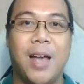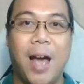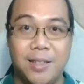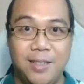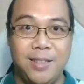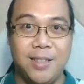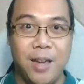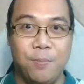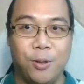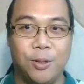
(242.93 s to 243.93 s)
As
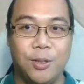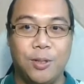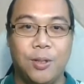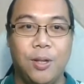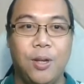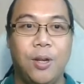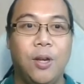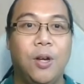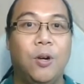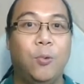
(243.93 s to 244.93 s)
disciples,
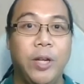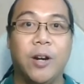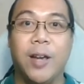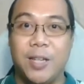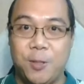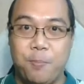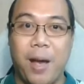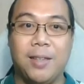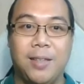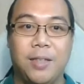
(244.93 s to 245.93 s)
we are
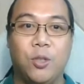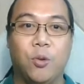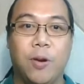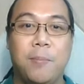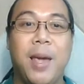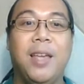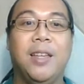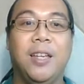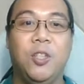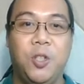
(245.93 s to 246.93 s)
expected to remain
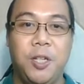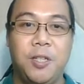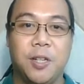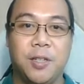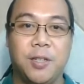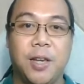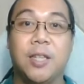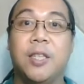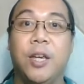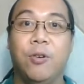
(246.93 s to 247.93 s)
in Jesus
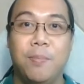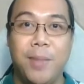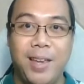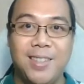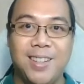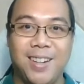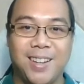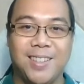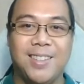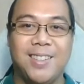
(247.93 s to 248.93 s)
as he remains in
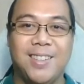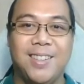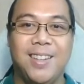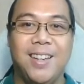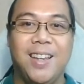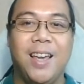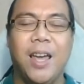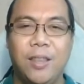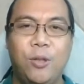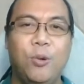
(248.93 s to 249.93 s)
us,
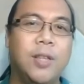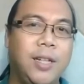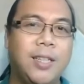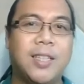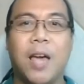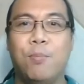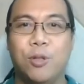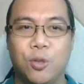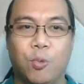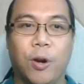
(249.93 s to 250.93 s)
and do the
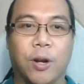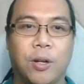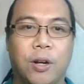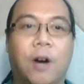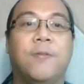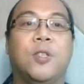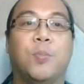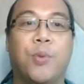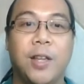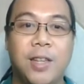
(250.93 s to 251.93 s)
disciples' work of
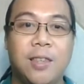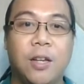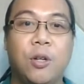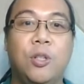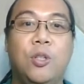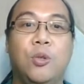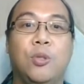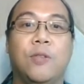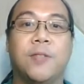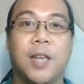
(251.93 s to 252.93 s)
spreading the good
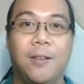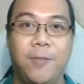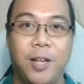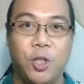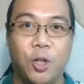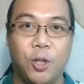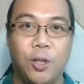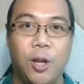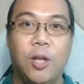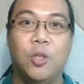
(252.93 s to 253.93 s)
news of salvation
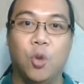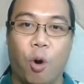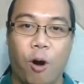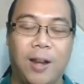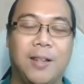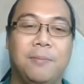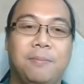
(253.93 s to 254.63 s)
to all.